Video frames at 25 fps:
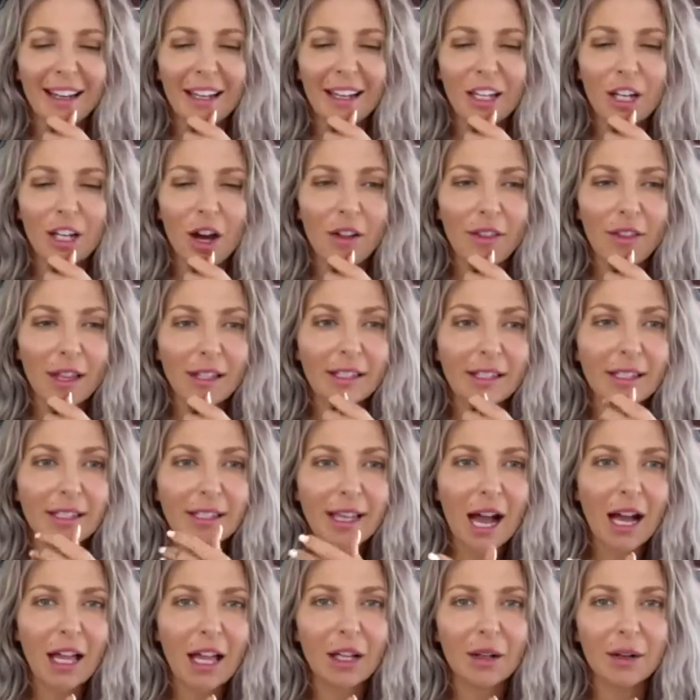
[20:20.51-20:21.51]
You know, that's
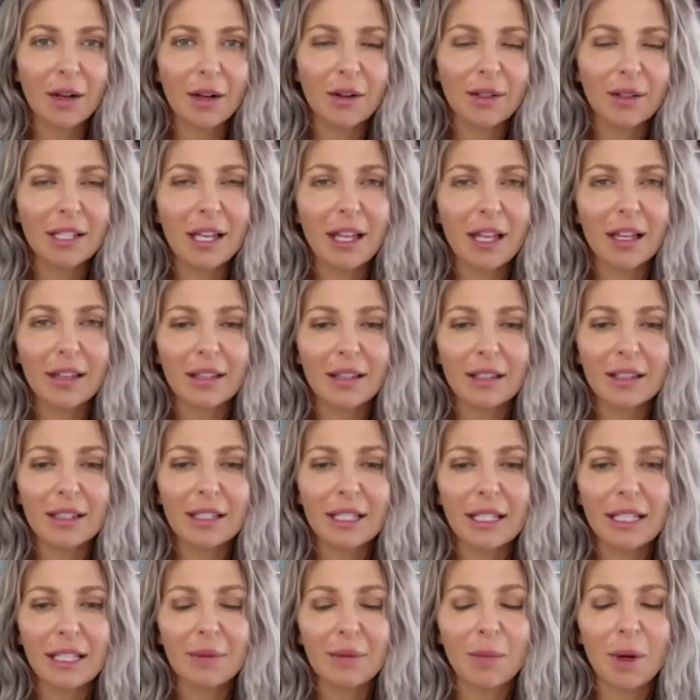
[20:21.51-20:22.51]
exactly what I was telling the
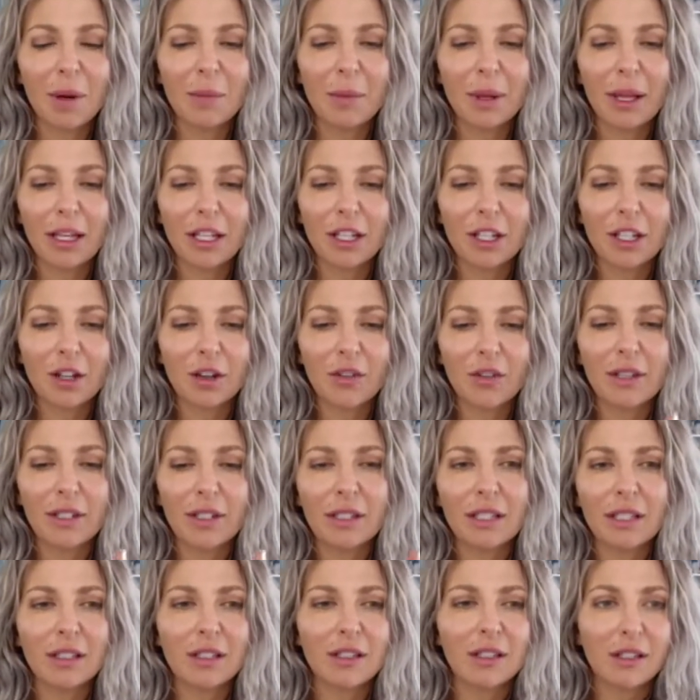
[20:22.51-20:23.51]
team. I'm like, you know,
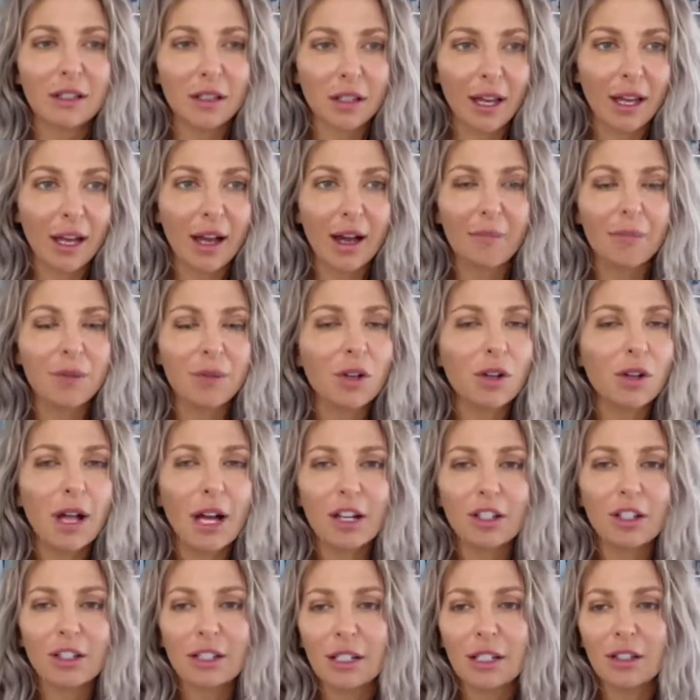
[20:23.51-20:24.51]
this is like, I'm so
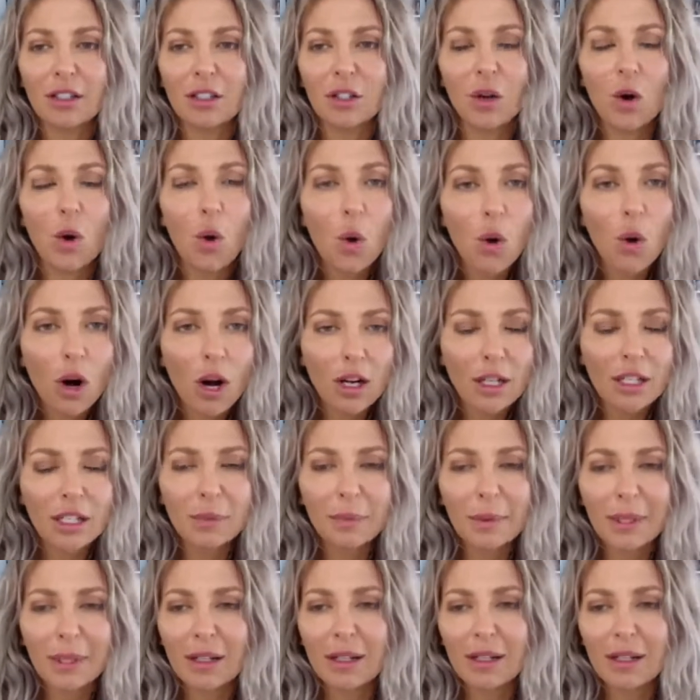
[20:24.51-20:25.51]
glad you said it's a course,
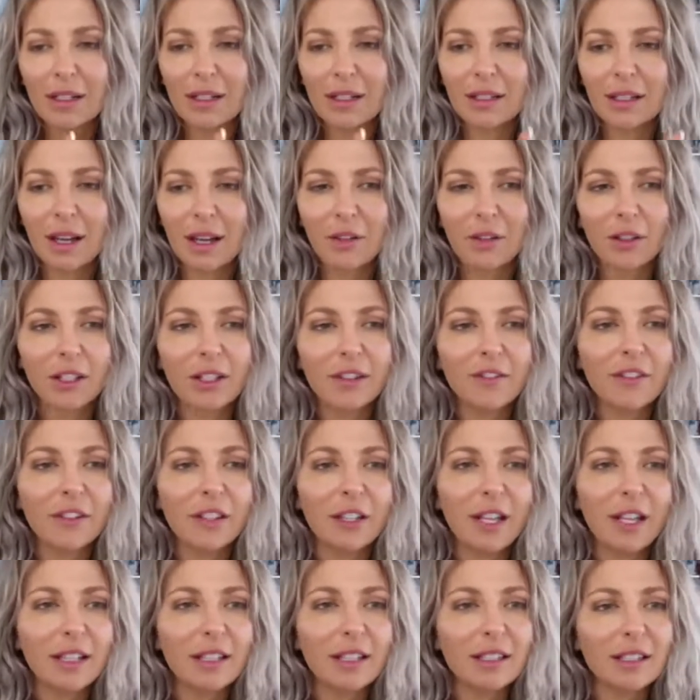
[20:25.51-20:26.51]
because I really feel
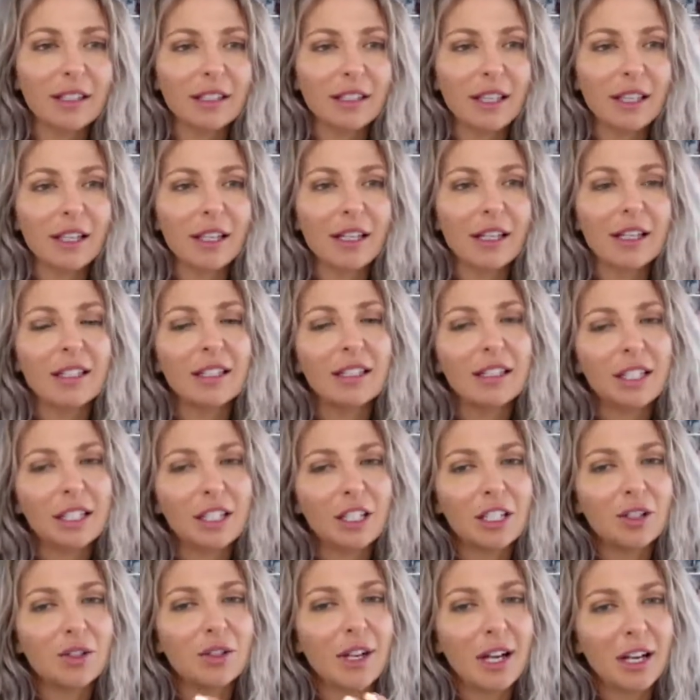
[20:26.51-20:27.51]
like this is like
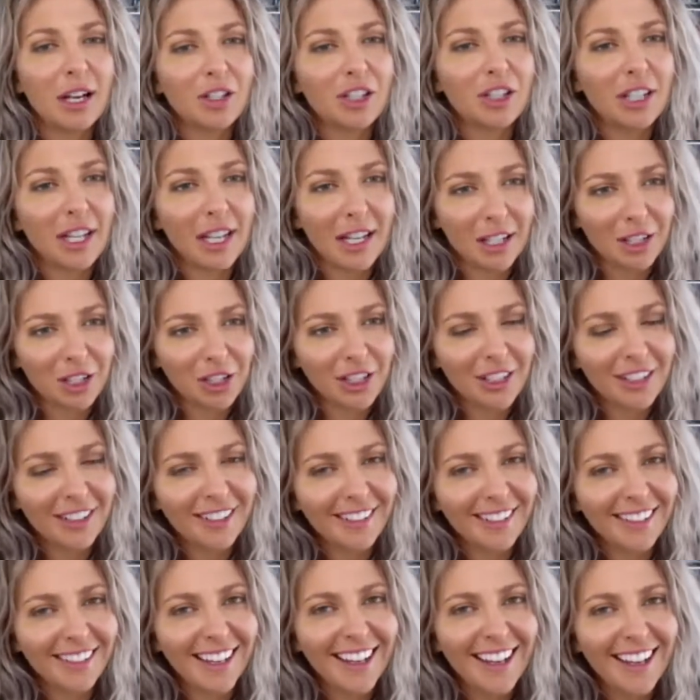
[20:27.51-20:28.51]
continued education.